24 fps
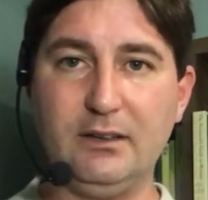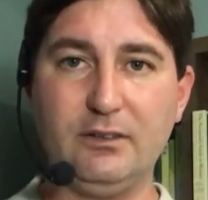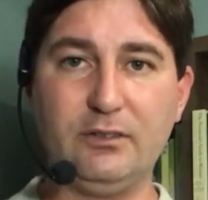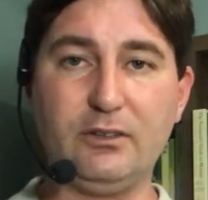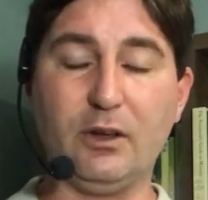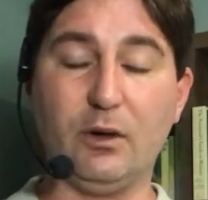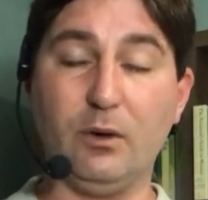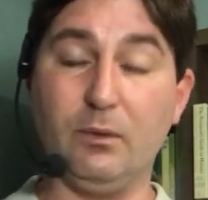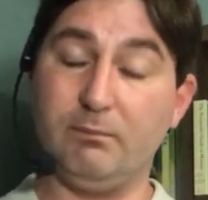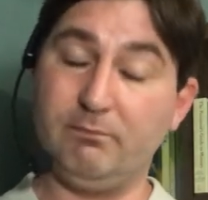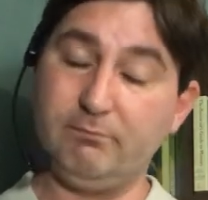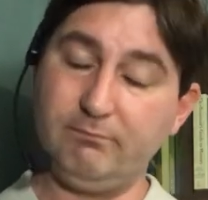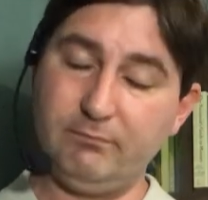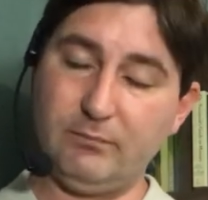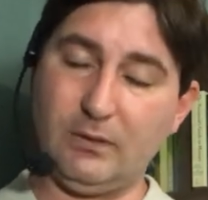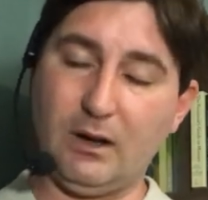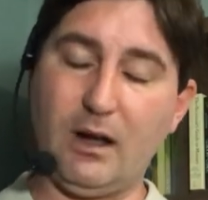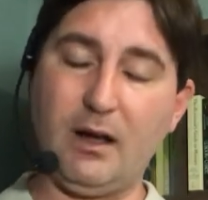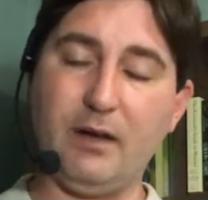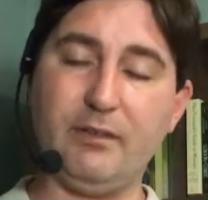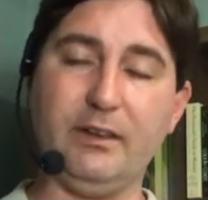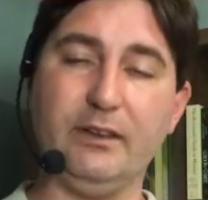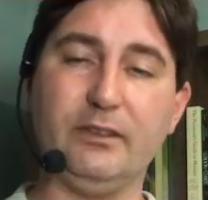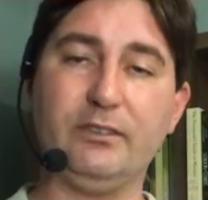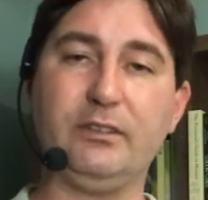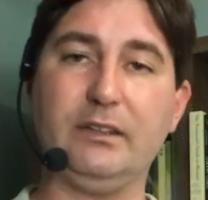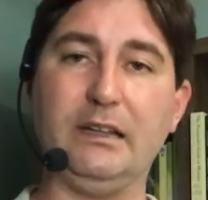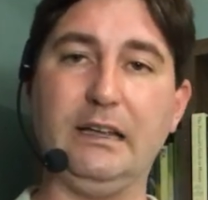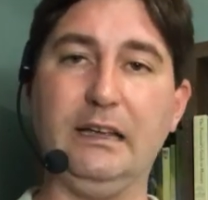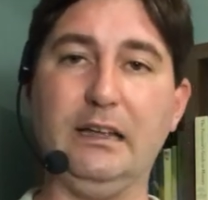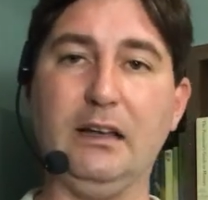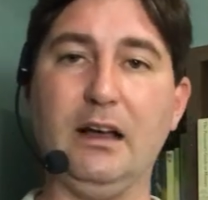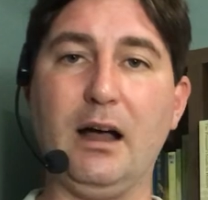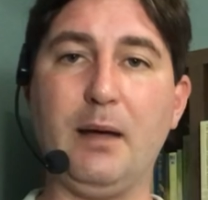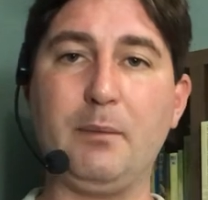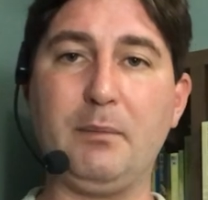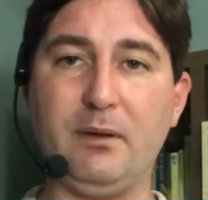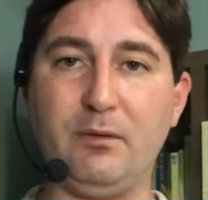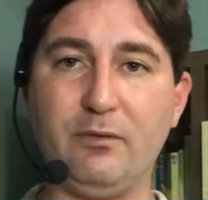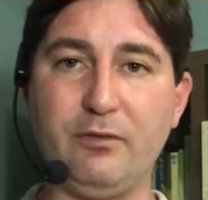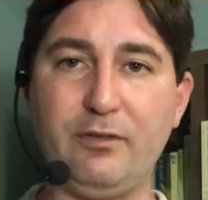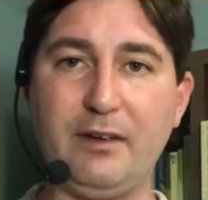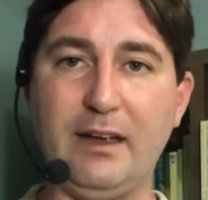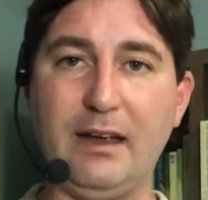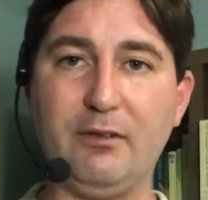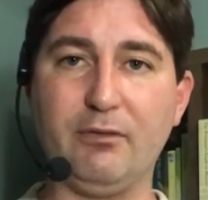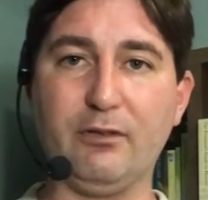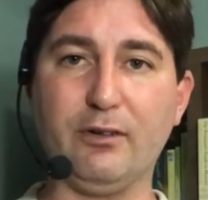So obviously, I'm in
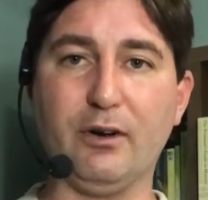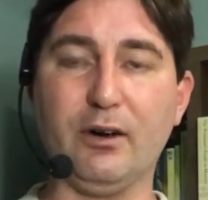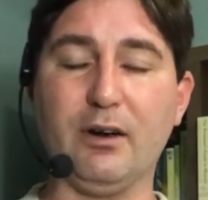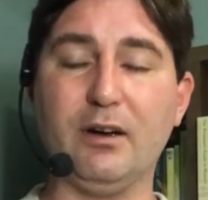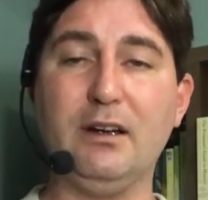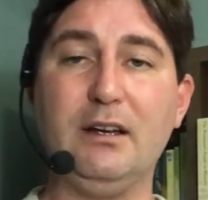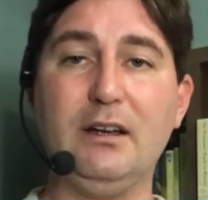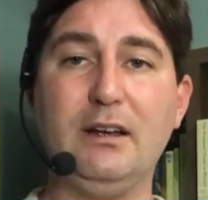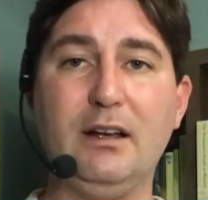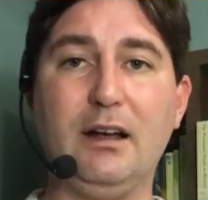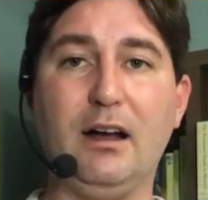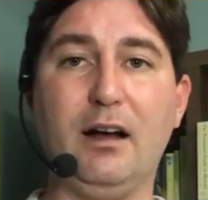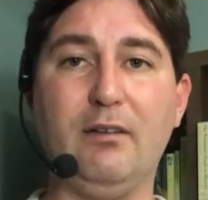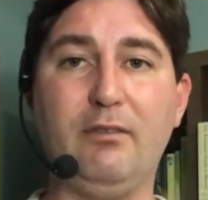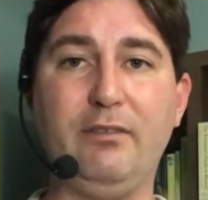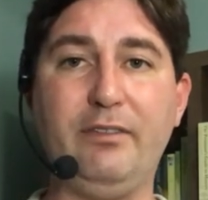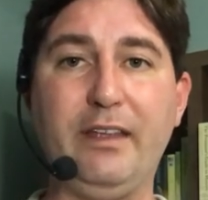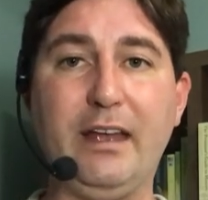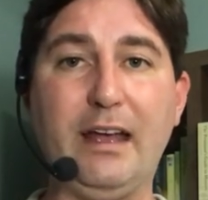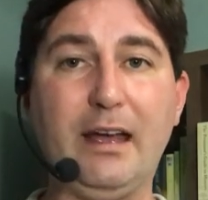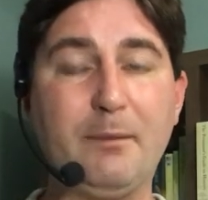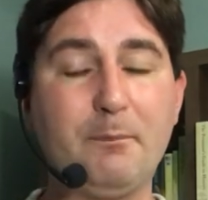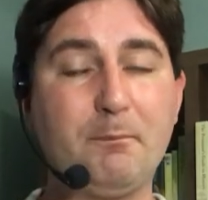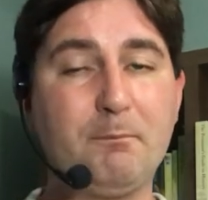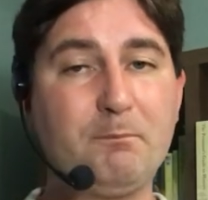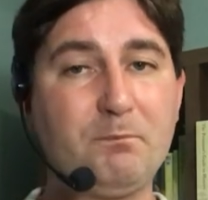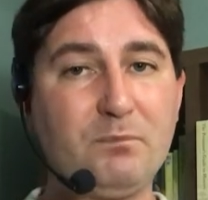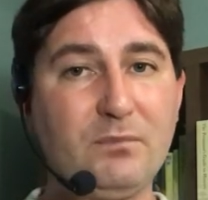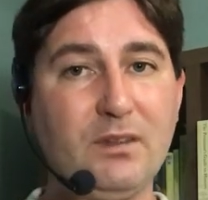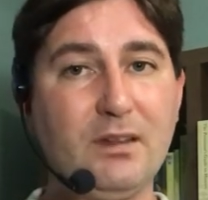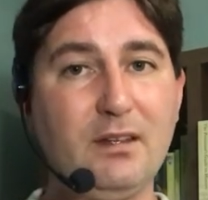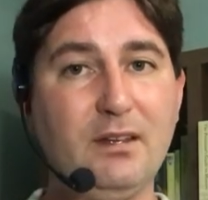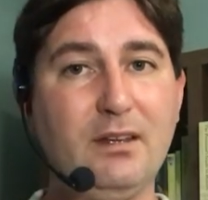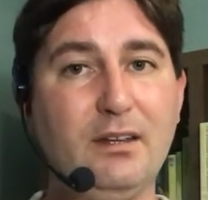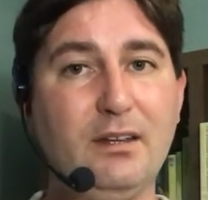favor of them,